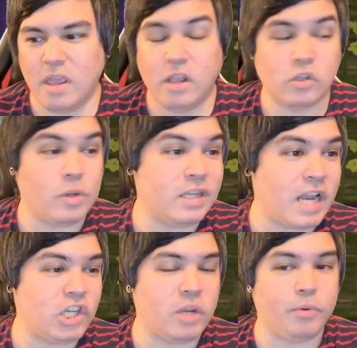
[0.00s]
So he's
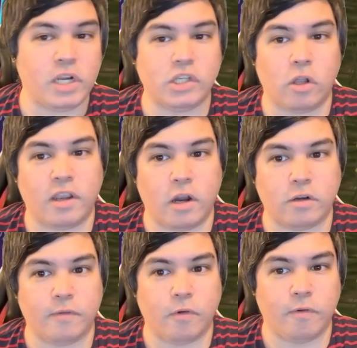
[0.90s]
actually a pretty solid
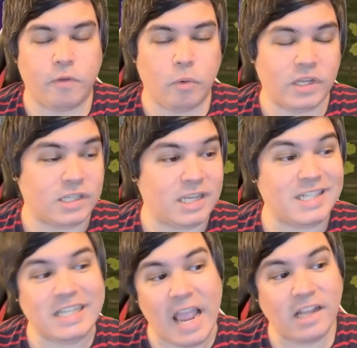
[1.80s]
character for a few reasons. His
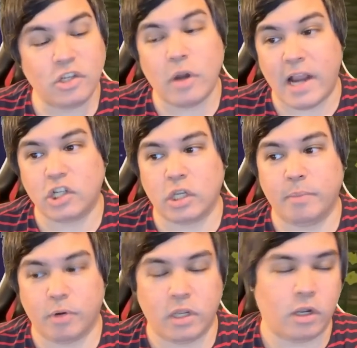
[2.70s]
stats are actually
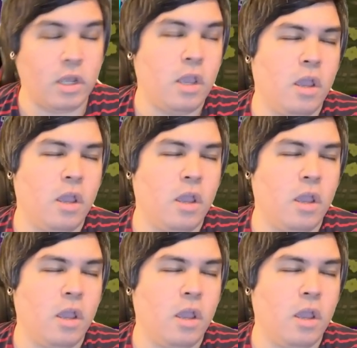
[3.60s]
pretty good.